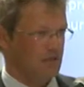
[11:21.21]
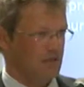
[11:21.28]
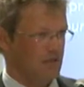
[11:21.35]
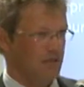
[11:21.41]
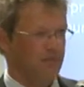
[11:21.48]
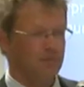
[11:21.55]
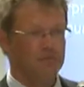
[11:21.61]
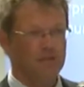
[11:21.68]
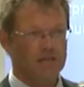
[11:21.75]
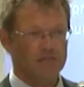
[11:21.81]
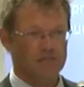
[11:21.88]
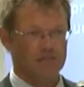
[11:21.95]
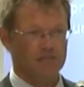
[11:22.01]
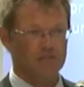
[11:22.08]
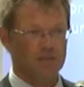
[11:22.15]
If one makes
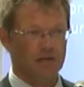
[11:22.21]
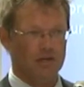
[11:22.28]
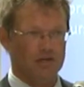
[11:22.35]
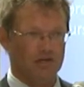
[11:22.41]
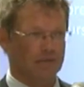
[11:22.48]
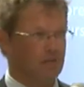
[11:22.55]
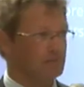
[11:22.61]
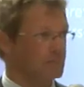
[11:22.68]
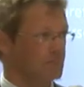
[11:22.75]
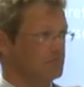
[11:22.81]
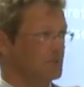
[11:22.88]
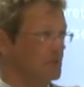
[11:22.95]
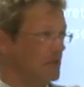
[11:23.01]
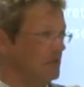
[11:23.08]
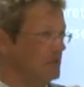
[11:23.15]
a remark,
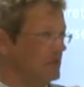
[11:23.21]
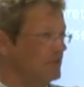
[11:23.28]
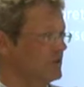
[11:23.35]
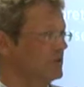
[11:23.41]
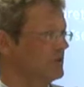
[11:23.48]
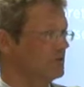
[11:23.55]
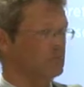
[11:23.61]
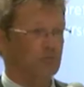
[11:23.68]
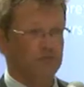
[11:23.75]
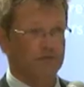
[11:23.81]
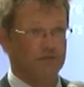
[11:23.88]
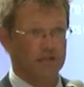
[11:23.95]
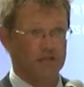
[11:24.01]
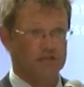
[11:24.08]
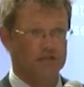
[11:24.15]
I'm living in Aruba
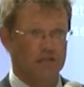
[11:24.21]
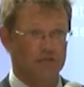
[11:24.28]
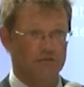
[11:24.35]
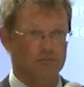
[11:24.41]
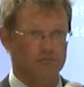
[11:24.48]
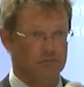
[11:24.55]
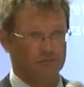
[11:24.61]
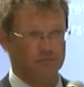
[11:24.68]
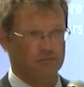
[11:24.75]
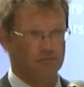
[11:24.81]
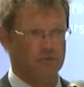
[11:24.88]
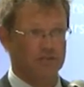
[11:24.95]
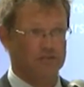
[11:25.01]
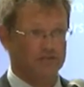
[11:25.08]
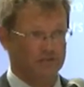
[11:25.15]
right now, well, for the
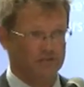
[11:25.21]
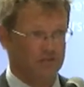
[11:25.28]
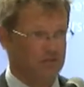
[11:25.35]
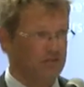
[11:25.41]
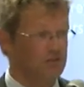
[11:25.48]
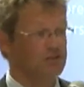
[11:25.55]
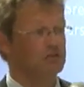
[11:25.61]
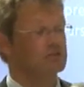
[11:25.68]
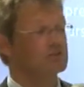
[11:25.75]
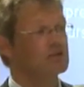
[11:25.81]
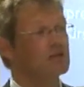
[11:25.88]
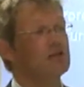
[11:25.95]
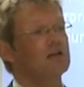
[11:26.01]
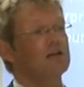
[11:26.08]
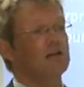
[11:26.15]
past 15 years,
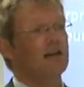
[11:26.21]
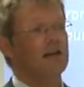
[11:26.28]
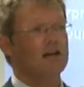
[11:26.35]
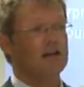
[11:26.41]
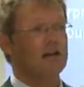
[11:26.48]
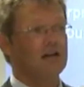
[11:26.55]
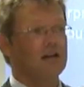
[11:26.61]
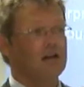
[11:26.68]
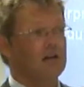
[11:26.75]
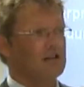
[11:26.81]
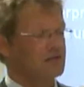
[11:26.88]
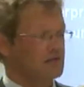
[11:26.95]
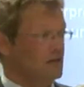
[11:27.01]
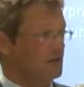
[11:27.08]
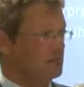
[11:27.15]

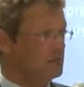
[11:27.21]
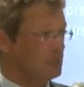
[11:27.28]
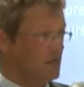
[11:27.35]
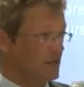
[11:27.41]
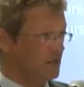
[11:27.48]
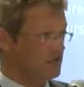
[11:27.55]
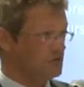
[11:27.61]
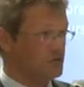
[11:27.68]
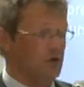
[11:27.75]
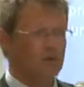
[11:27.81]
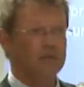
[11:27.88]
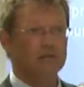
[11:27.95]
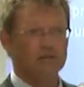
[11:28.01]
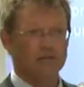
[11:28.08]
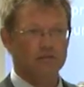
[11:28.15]
and Aruba is
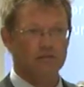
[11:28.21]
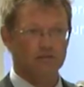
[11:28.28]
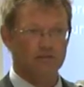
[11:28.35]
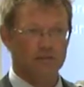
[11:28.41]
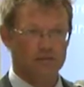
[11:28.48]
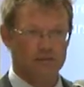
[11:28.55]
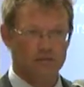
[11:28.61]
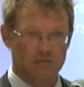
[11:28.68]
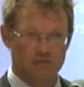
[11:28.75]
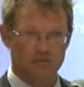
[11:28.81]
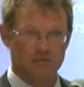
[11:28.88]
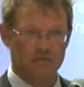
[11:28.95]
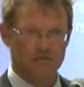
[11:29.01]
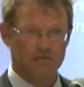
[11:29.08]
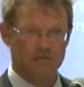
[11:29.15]
going green.
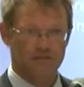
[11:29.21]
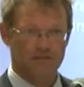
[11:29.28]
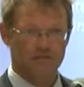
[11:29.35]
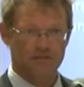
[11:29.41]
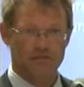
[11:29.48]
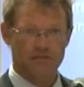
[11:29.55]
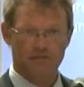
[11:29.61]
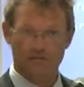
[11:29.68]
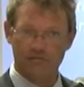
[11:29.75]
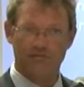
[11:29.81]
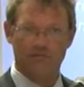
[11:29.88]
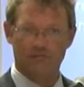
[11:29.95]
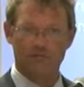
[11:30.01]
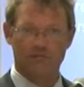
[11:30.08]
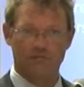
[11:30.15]
Yes,
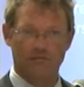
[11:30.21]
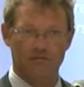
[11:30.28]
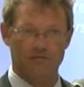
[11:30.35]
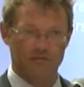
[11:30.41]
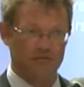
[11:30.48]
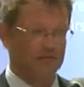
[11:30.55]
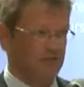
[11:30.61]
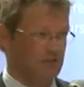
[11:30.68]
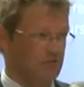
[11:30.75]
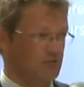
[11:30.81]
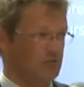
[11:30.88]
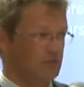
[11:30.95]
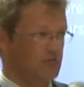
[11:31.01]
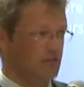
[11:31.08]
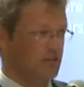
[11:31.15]
everything is about green
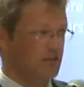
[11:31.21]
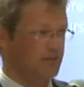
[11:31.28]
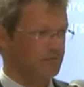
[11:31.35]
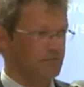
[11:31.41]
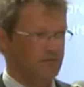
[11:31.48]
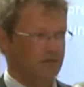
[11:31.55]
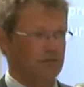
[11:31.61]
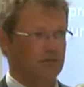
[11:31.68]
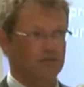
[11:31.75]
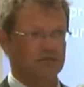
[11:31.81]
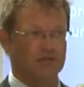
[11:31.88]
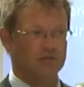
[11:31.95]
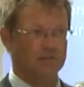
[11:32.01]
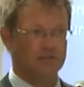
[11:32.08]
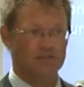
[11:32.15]
Aruba, and we have a whole
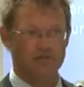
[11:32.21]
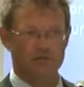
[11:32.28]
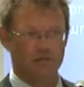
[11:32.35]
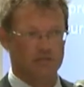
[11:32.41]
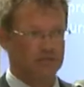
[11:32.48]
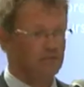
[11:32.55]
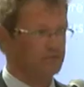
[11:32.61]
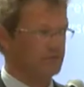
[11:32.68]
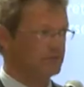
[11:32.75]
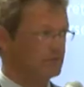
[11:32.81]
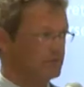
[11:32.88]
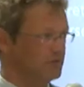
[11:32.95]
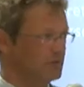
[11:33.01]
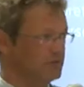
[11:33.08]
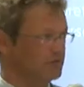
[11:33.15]
campaign set up, and
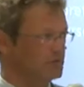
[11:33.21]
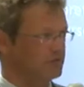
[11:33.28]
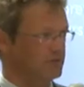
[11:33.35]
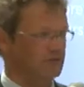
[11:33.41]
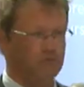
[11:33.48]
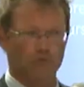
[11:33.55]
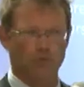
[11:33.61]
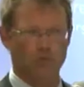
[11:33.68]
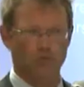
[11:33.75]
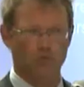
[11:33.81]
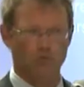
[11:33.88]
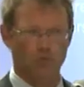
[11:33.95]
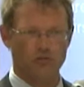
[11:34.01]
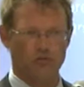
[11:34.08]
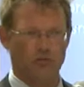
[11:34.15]
we even win
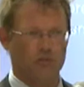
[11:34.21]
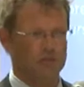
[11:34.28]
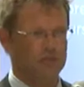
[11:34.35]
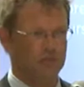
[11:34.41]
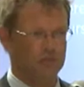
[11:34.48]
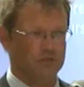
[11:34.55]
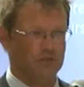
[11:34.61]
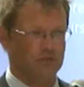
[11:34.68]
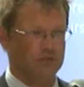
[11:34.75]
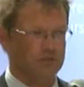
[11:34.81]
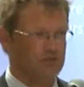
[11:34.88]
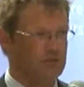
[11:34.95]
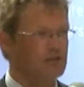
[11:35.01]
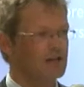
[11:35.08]
awards with it nowadays.